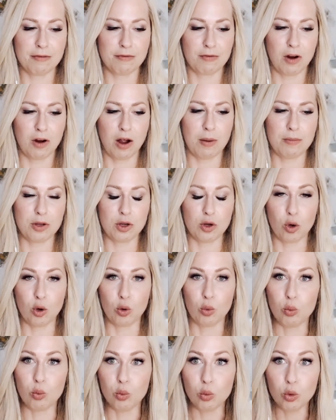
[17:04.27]
from your
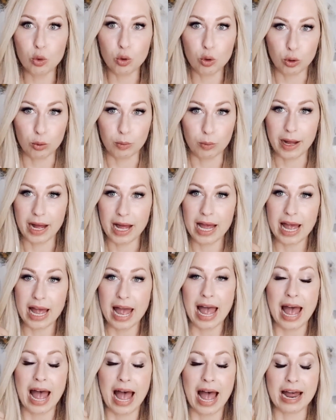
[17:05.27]
womb.
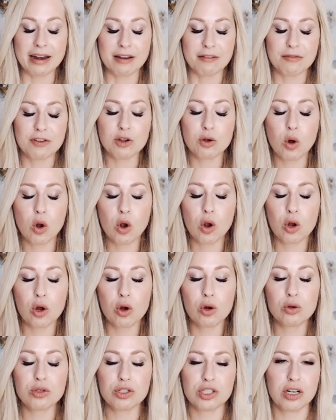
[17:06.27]
And if you
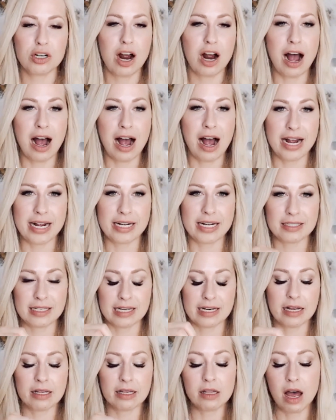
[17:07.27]
close your eyes,
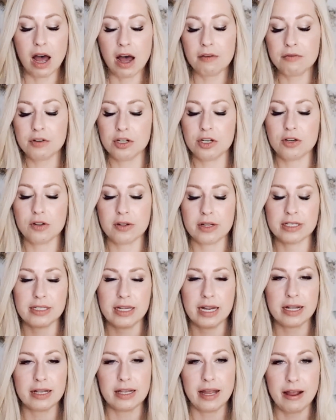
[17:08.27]
and I love to do this
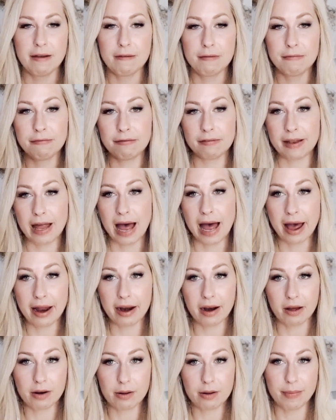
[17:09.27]
like laying flat
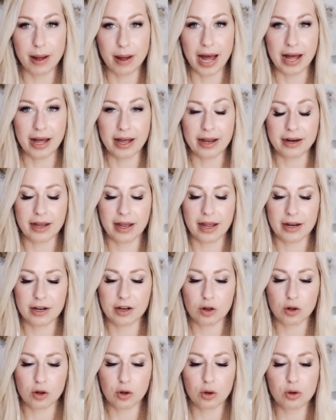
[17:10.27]
on a bed,
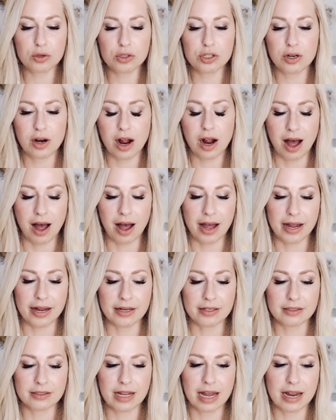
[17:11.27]
close your
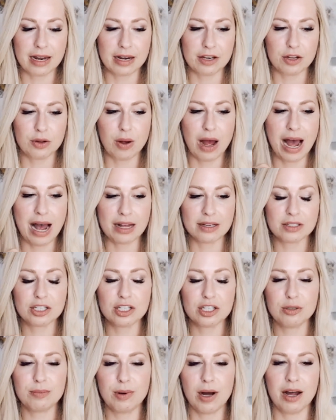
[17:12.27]
eyes and you ask
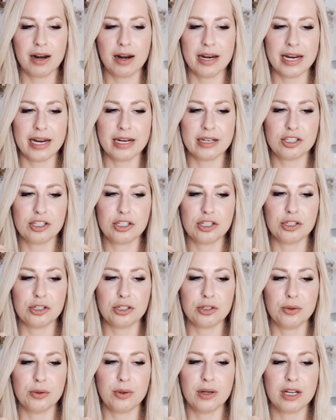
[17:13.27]
your body
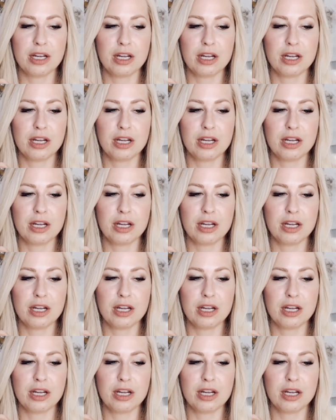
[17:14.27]
to